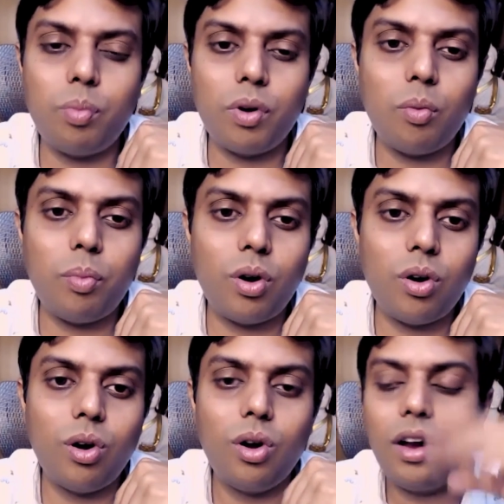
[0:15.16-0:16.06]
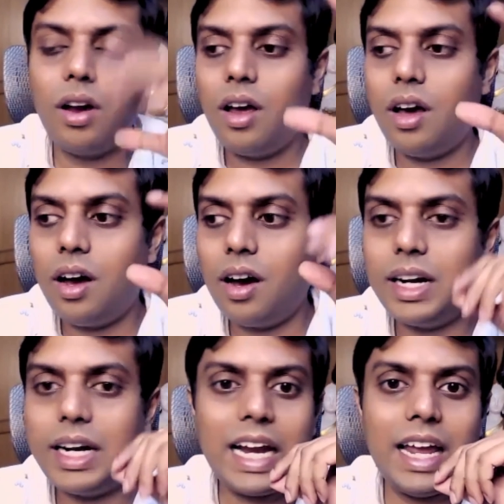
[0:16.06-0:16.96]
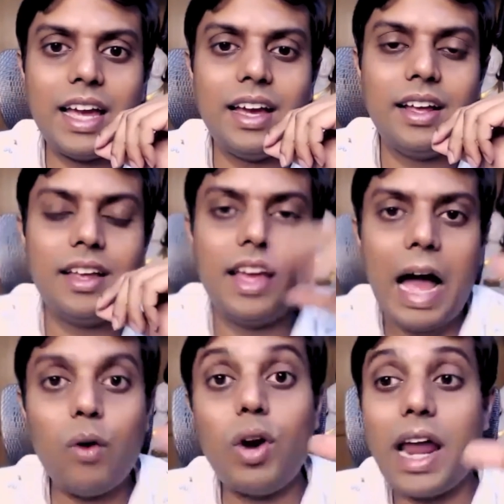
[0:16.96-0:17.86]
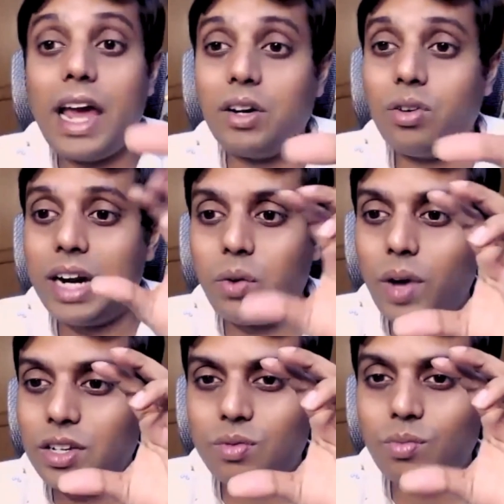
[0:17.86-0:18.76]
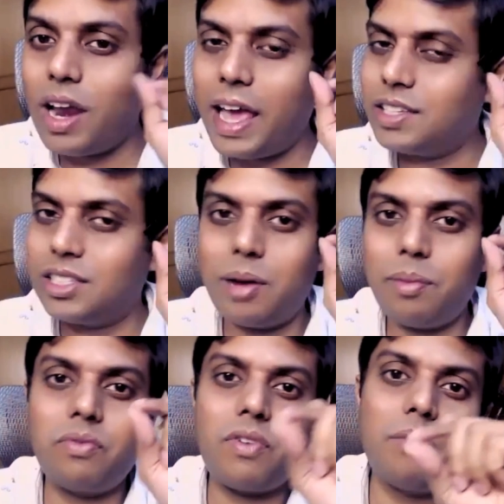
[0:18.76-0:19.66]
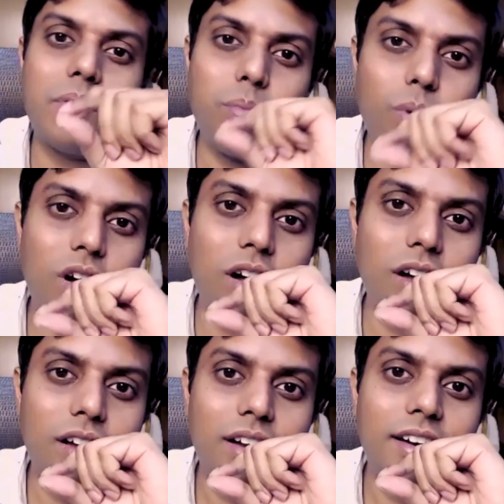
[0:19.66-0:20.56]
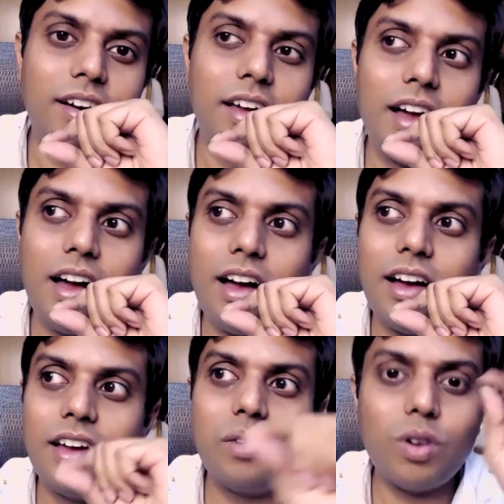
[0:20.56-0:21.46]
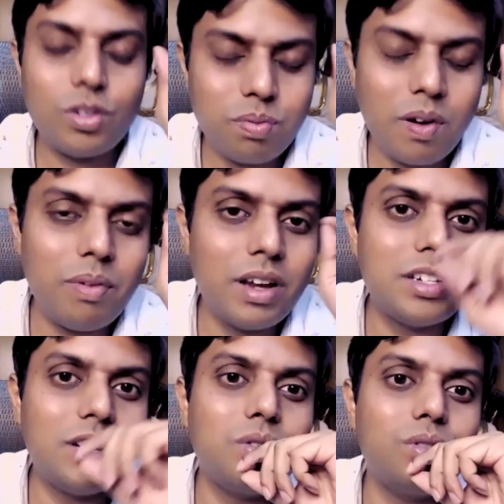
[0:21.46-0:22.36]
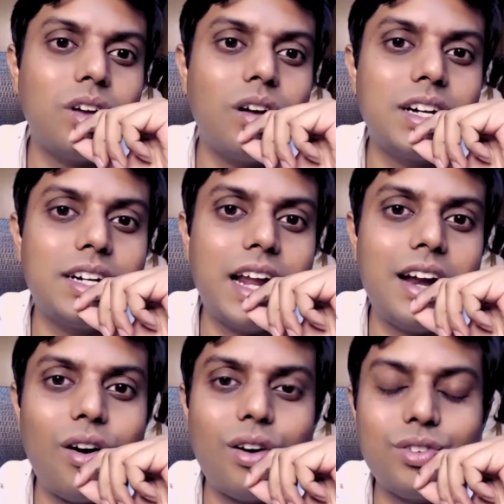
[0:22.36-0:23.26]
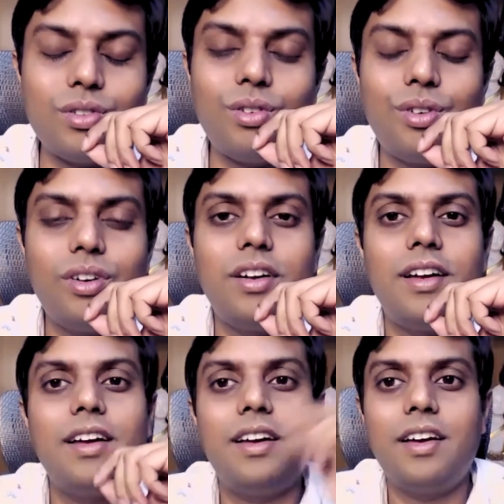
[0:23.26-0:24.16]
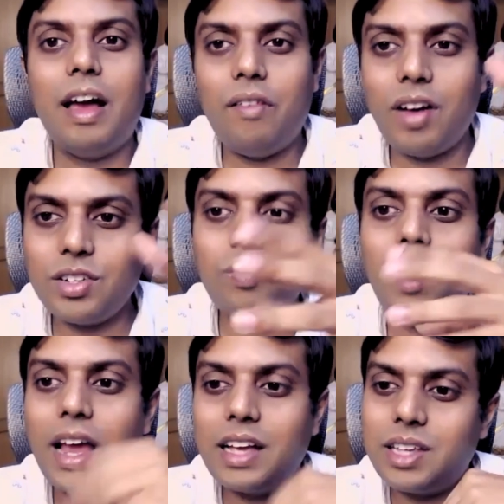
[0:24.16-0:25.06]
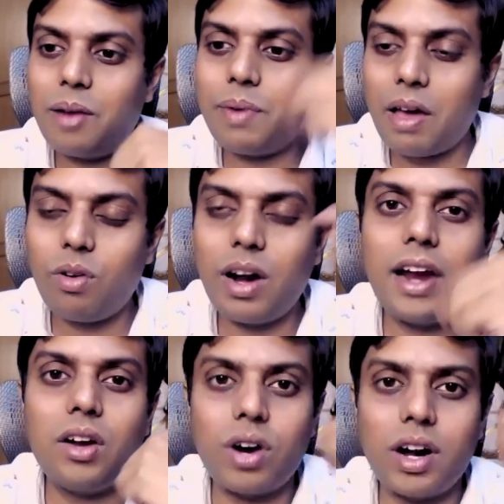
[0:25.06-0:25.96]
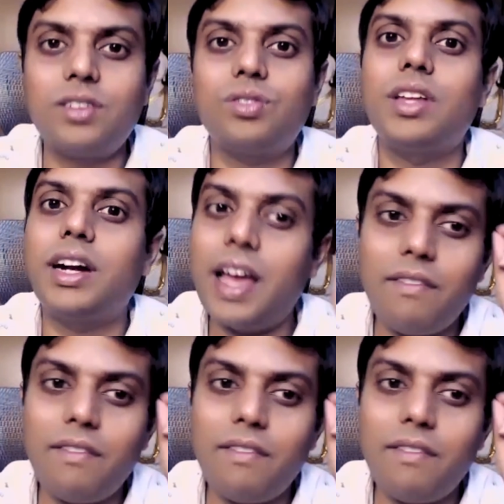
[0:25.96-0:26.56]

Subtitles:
Ho'opono Pono technique. I would like to read one small excerpt from the book. It was published in 2010 or so. One small excerpt I would like to read so that